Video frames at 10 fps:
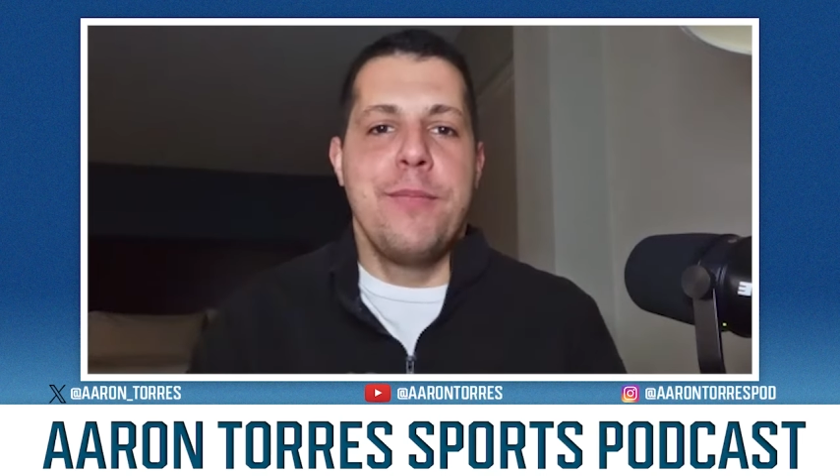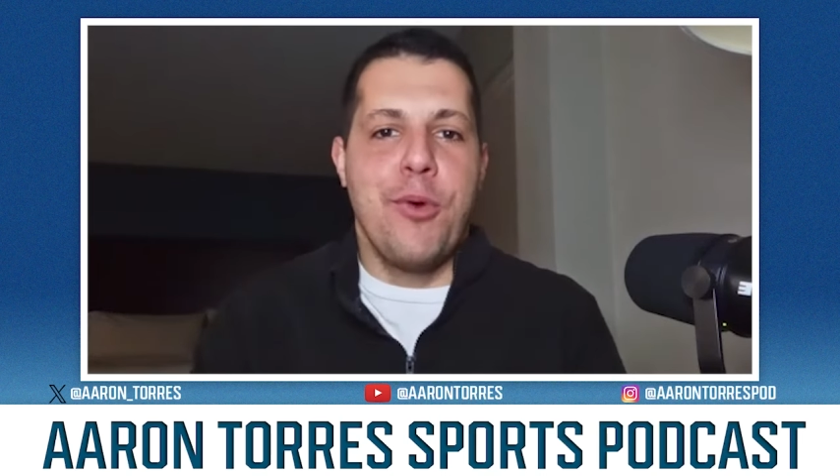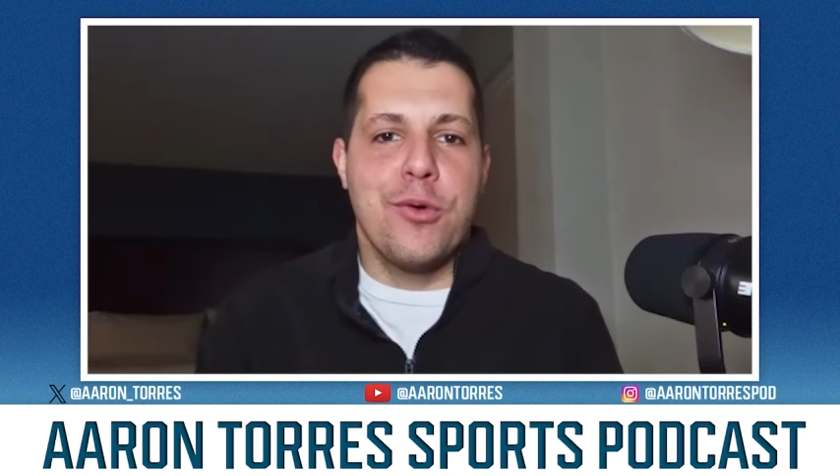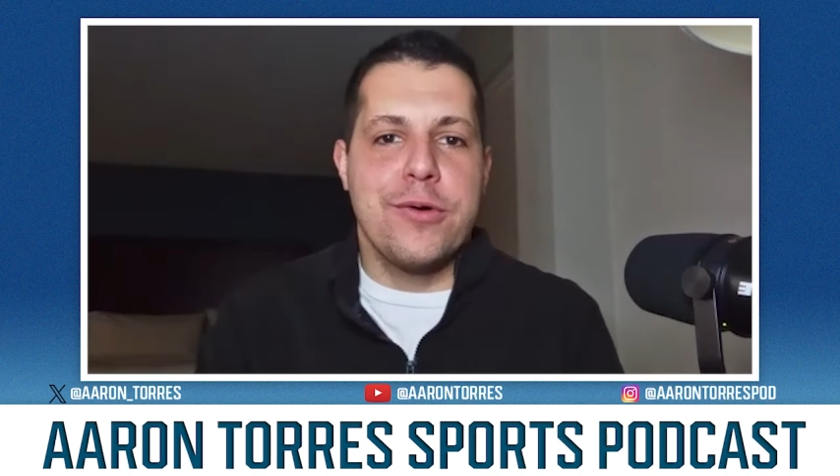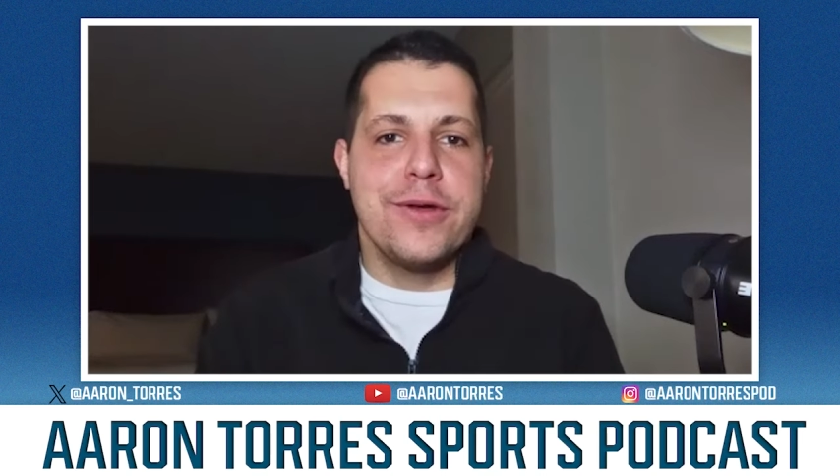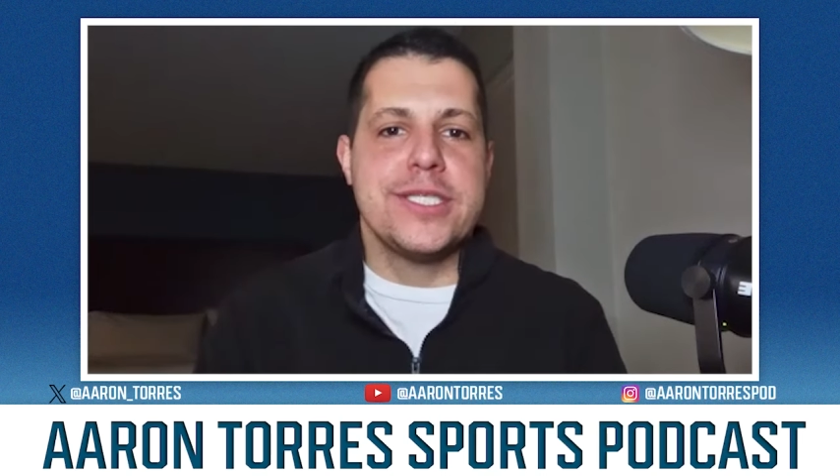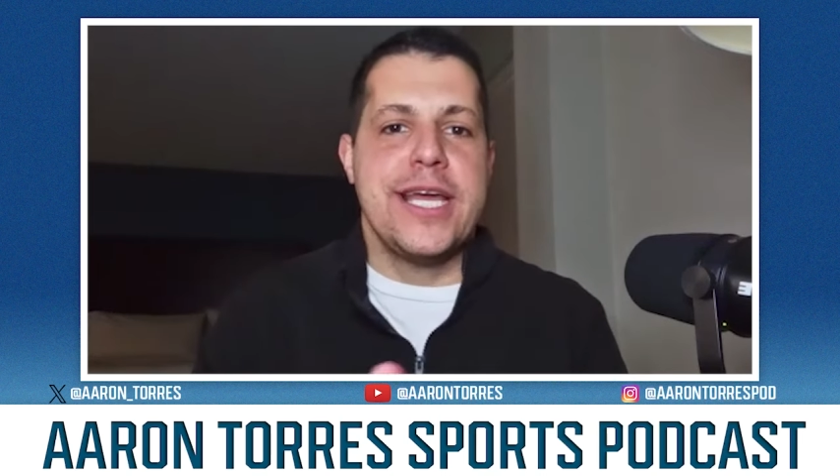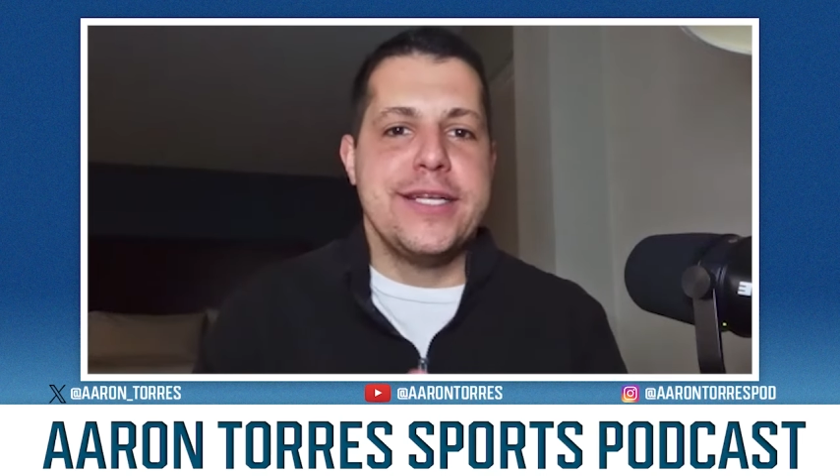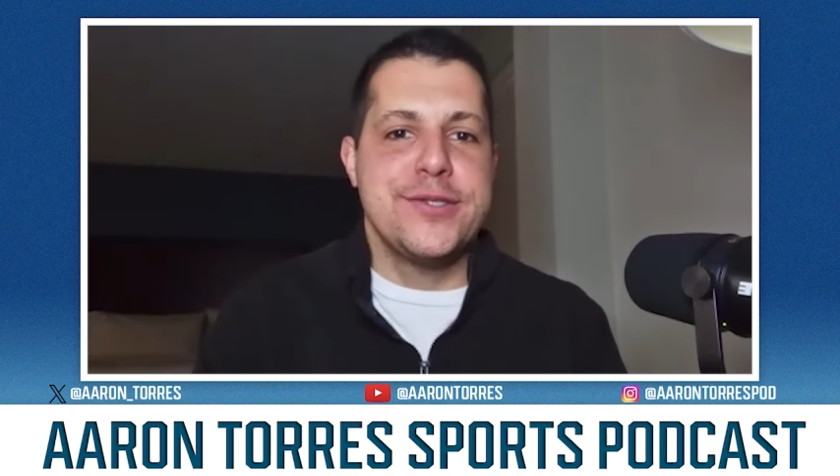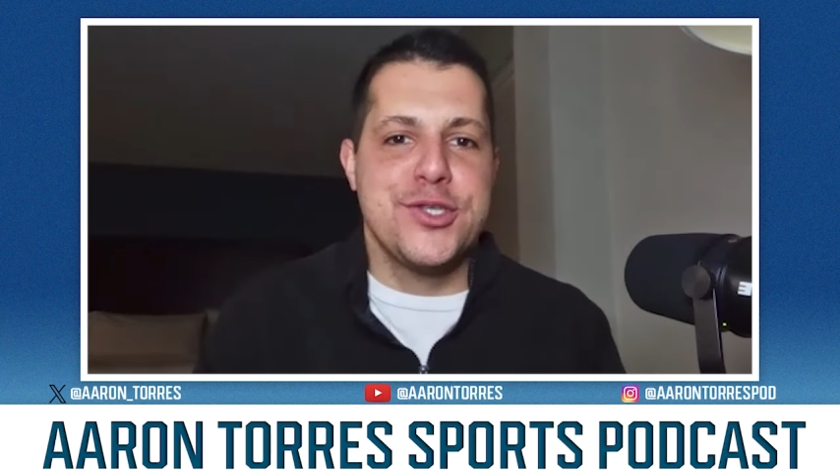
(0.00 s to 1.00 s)
bordering
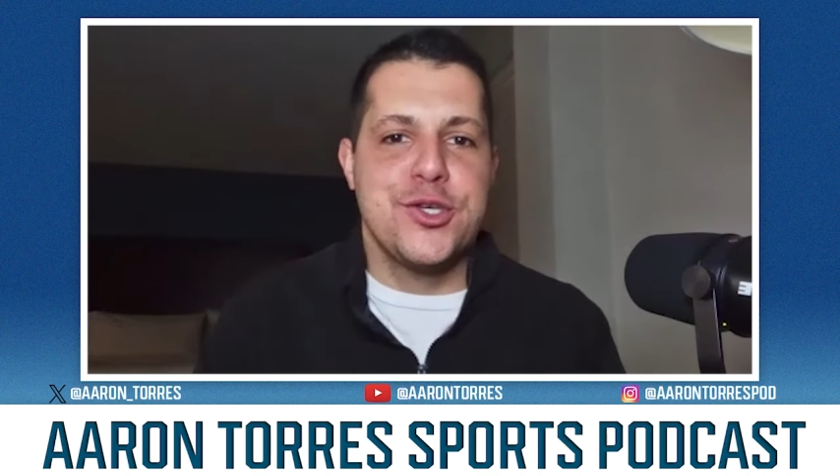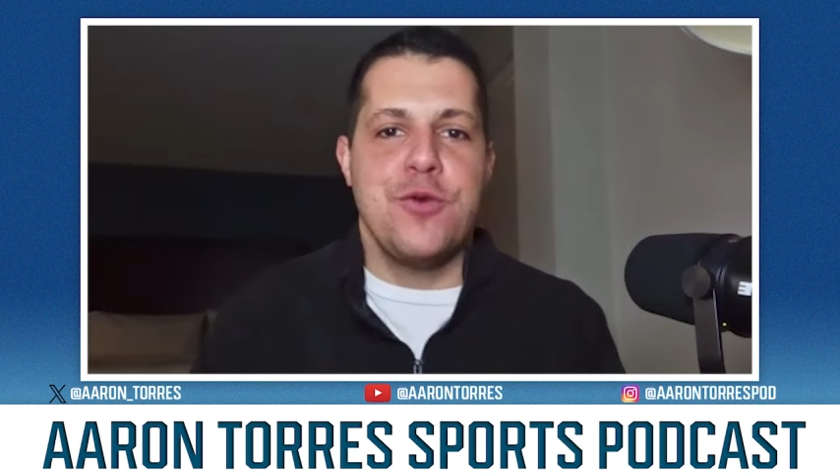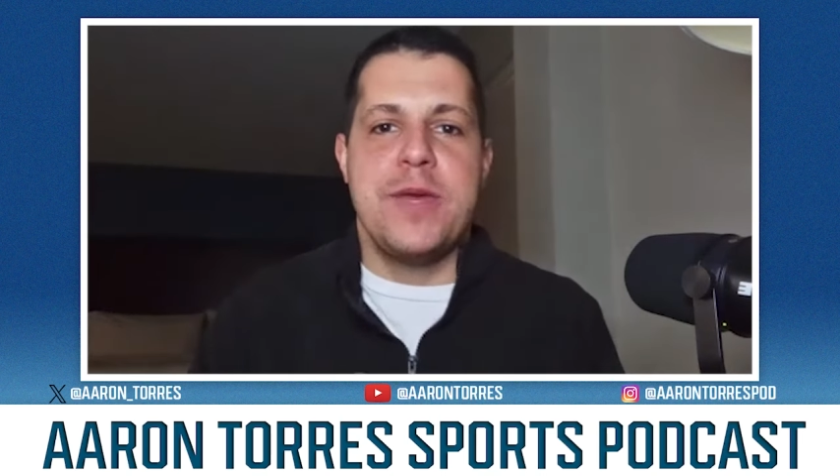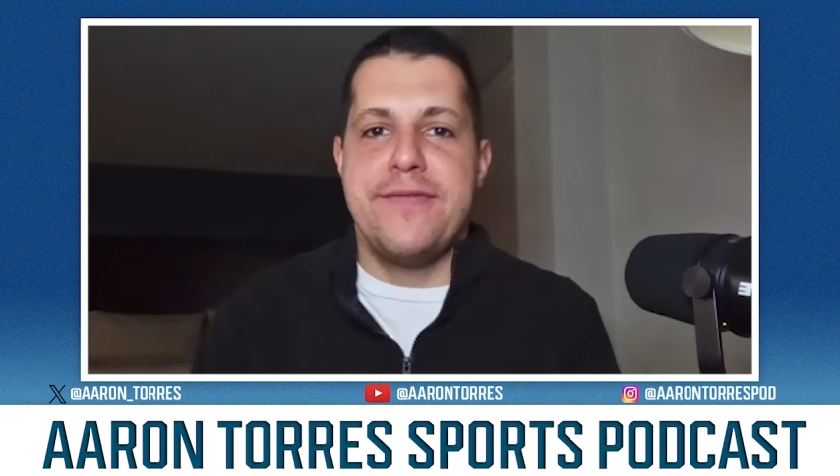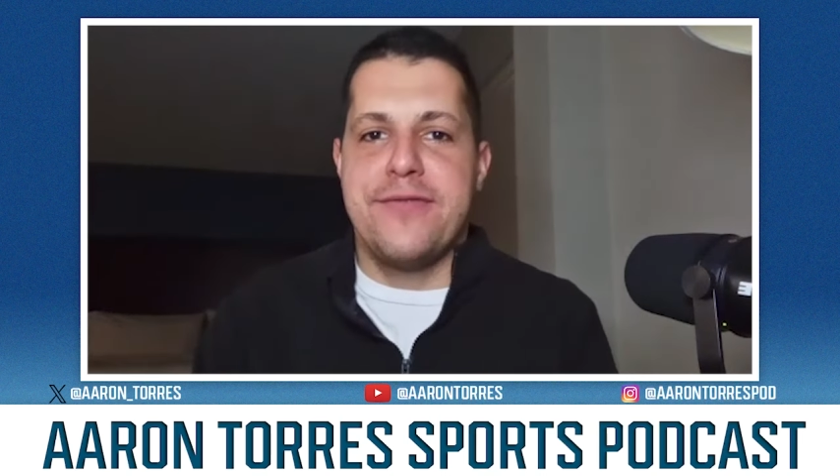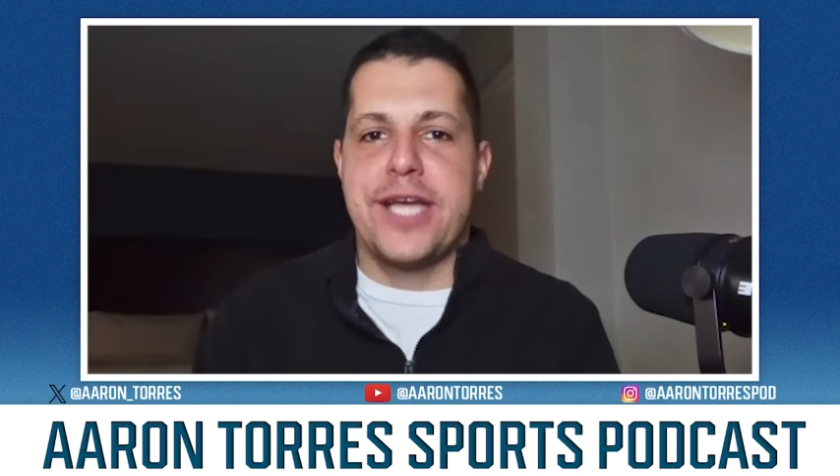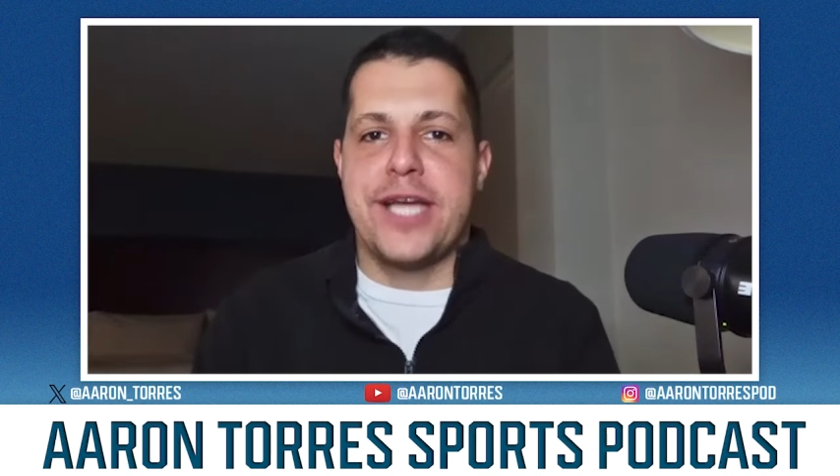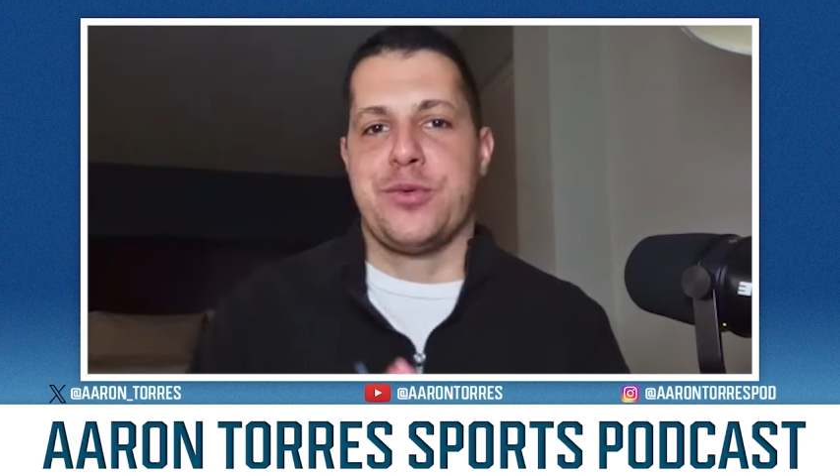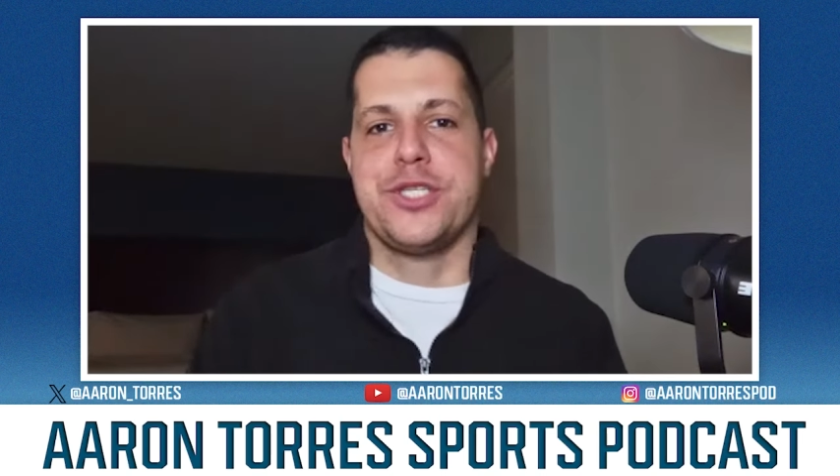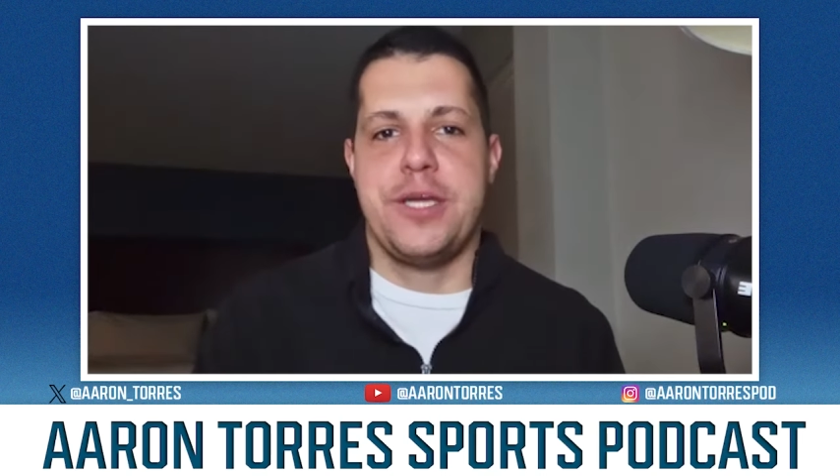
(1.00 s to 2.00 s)
state, sue me,
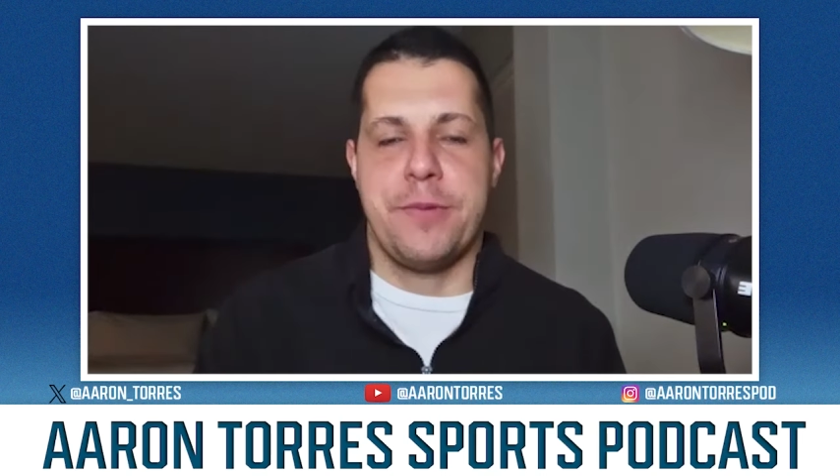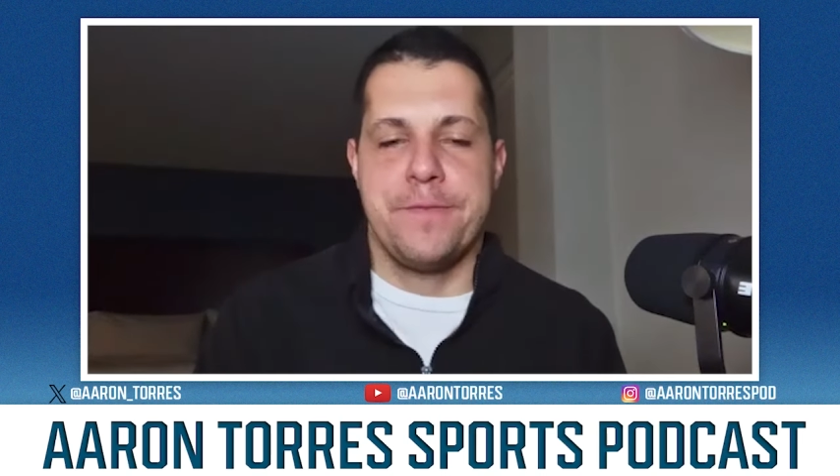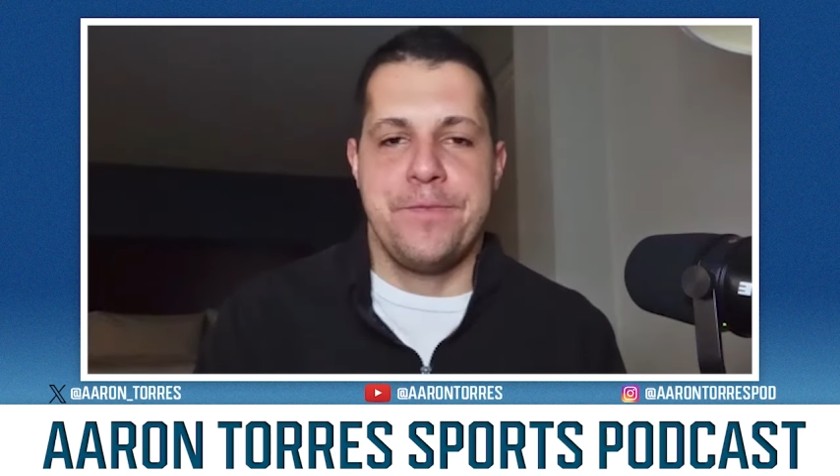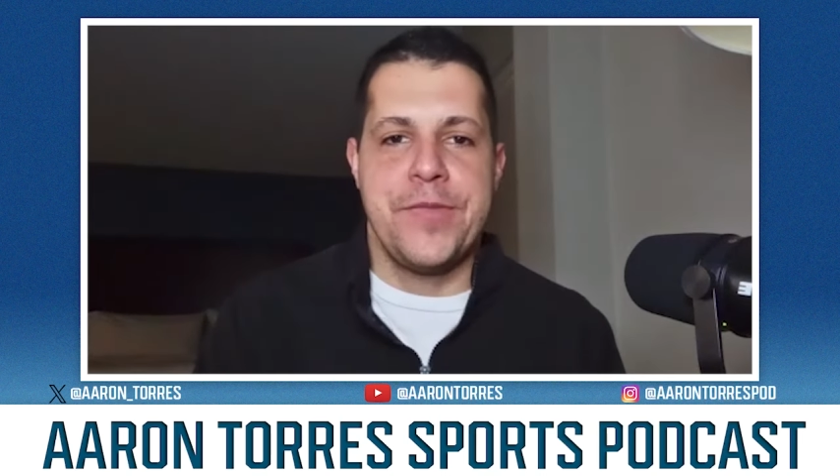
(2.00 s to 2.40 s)
flights were cheap.